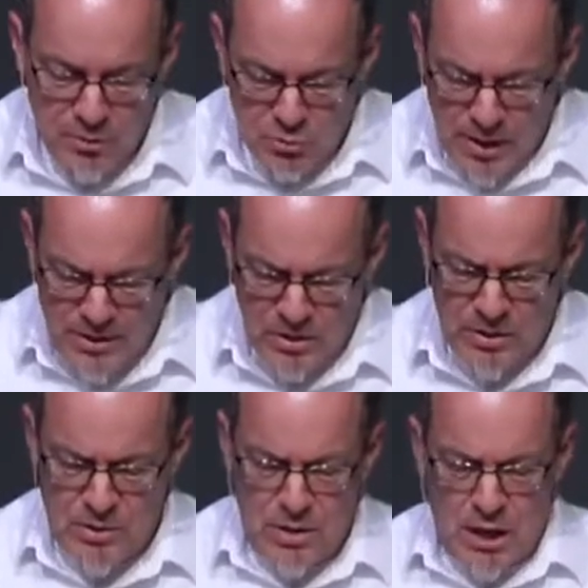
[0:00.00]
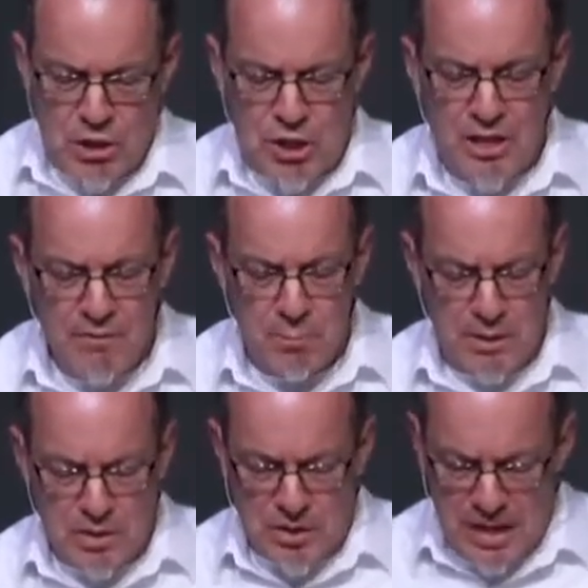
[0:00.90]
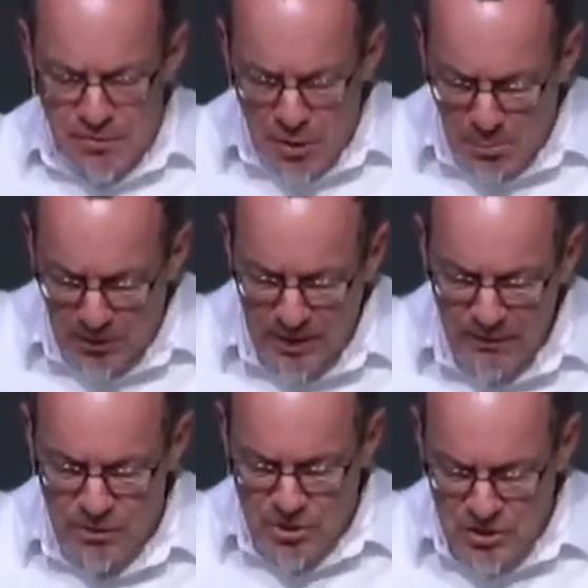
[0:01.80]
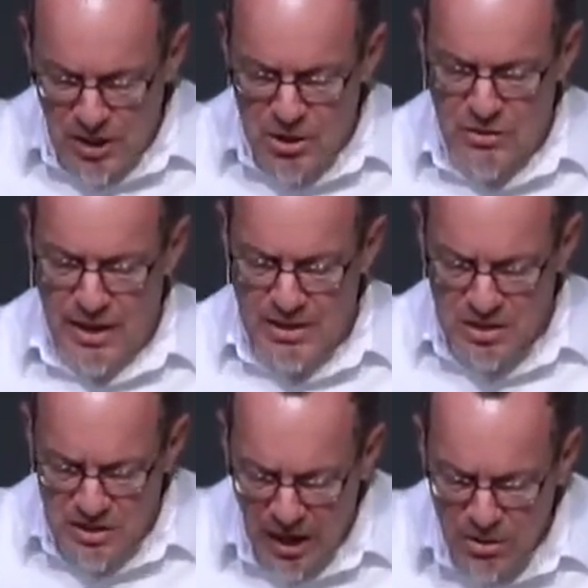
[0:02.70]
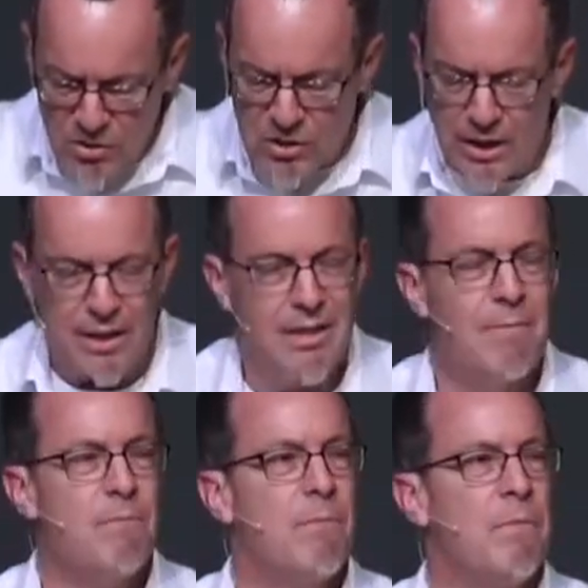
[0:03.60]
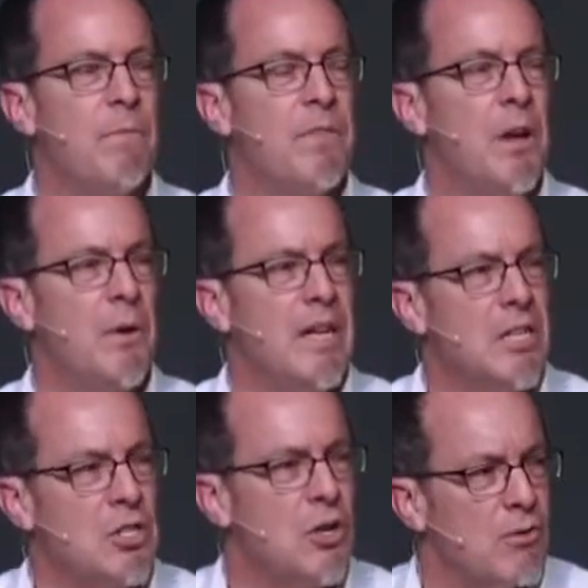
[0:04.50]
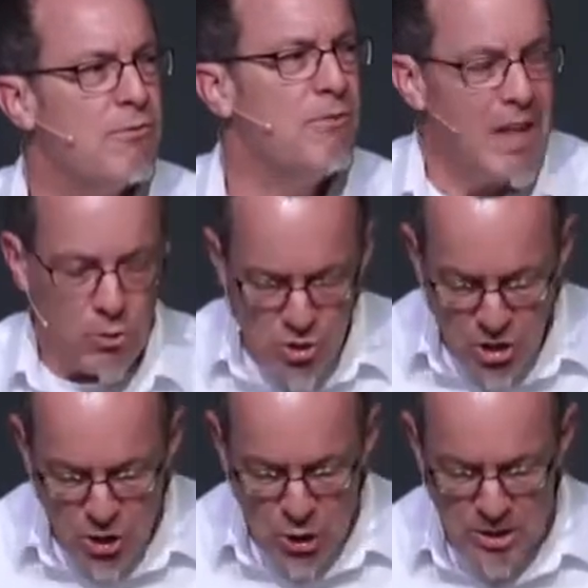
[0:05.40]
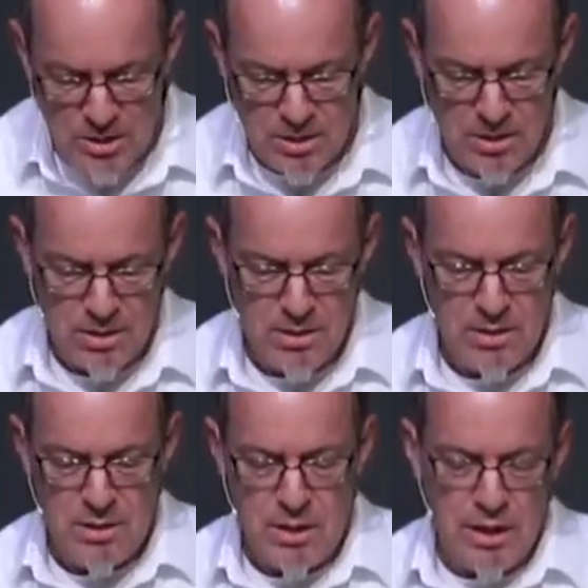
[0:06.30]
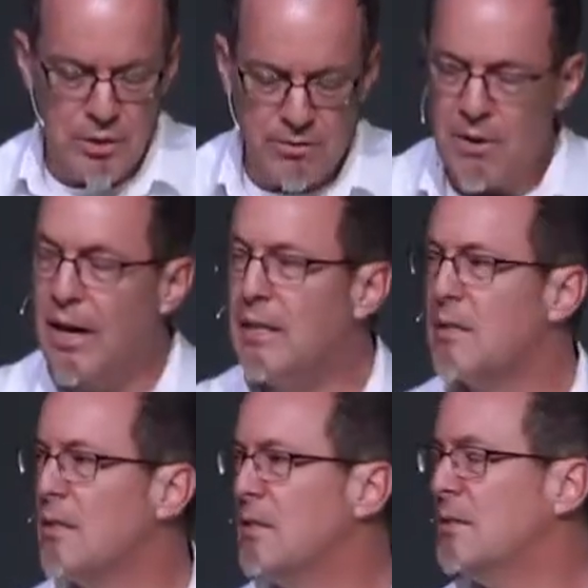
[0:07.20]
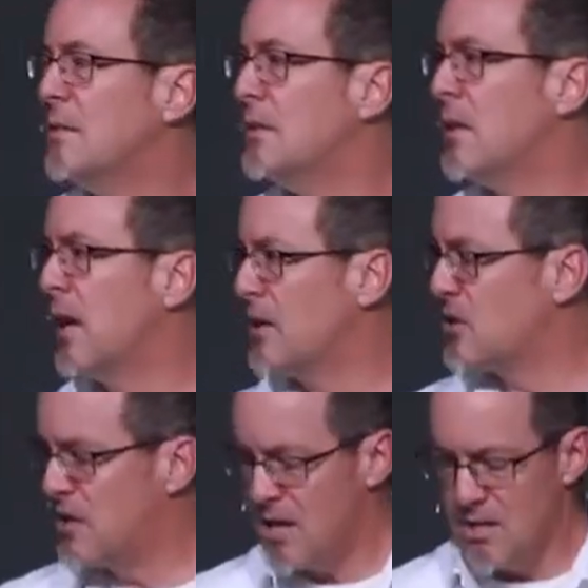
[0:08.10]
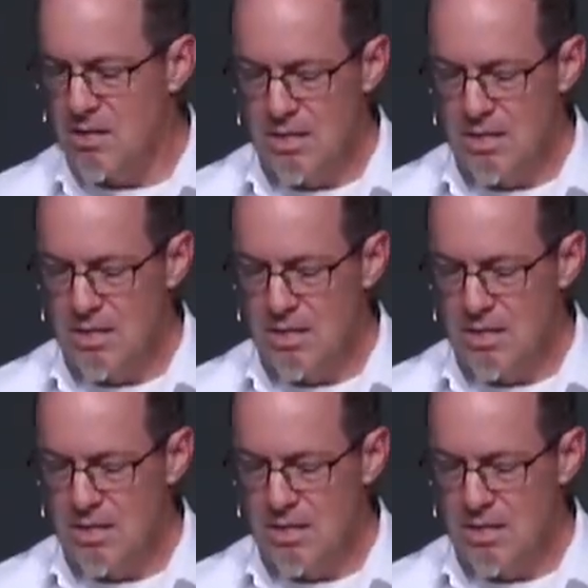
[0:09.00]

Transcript: grace's achievements in the believer such that it sounds like there is no failure in your fight against sin